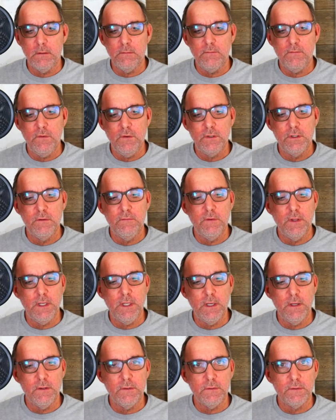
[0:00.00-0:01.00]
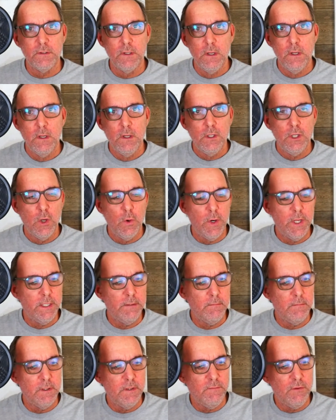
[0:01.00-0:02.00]
Future videos, go ahead
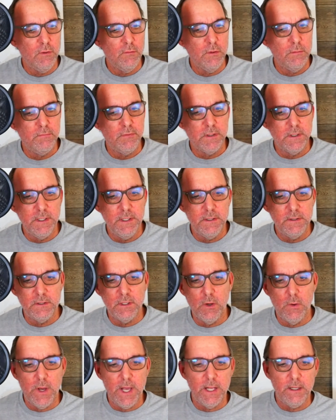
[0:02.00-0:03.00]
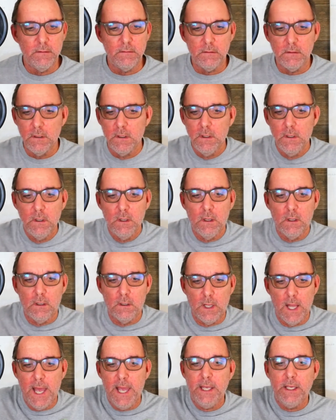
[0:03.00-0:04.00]
and, if you would please, go ahead and
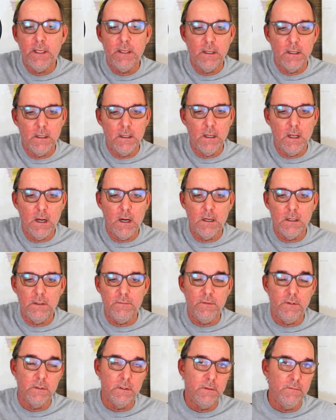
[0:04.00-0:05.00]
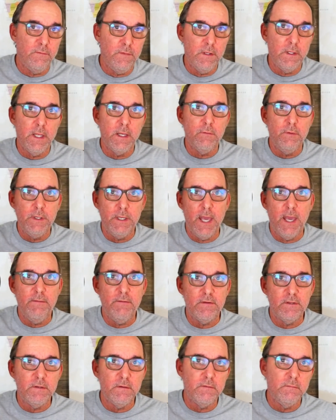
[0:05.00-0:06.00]
like if you feel like we gave
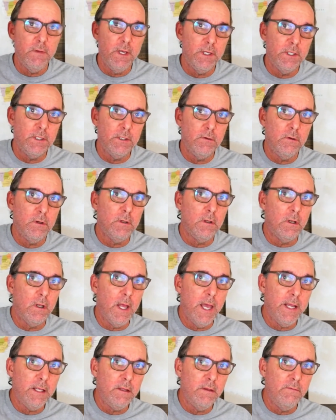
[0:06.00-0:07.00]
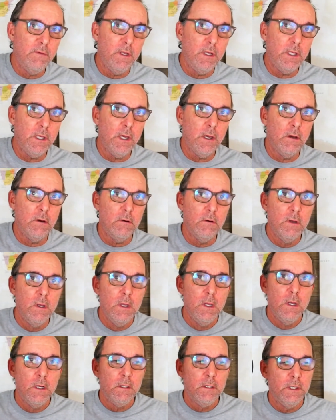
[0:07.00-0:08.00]
you some information, go on and like the video,
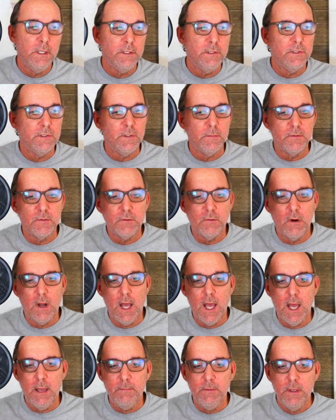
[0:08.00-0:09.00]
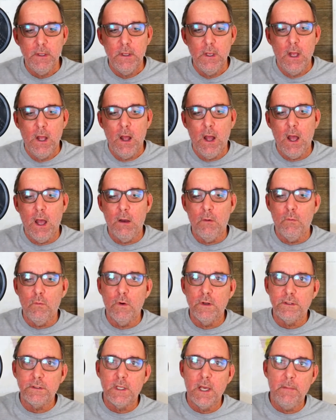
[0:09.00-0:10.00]
click to subscribe.
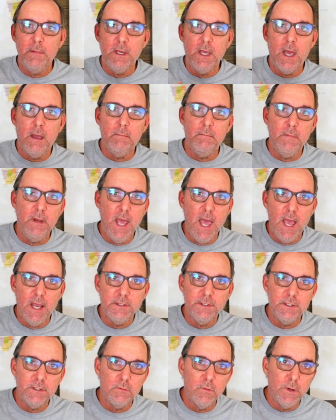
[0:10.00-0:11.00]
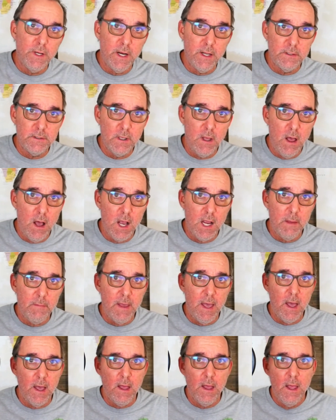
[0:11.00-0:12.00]
What's coming up next is we're going to talk
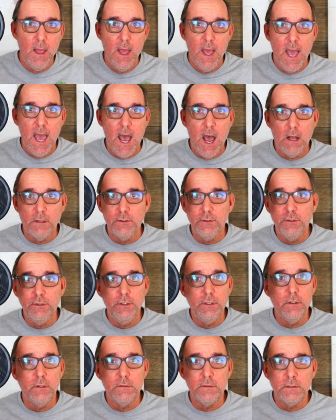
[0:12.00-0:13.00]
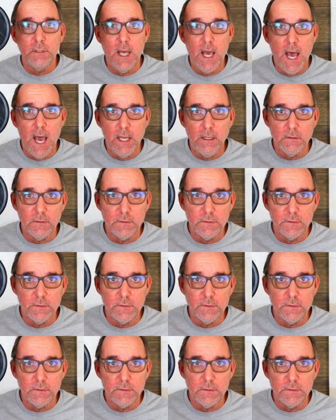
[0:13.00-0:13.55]
about how to do your own title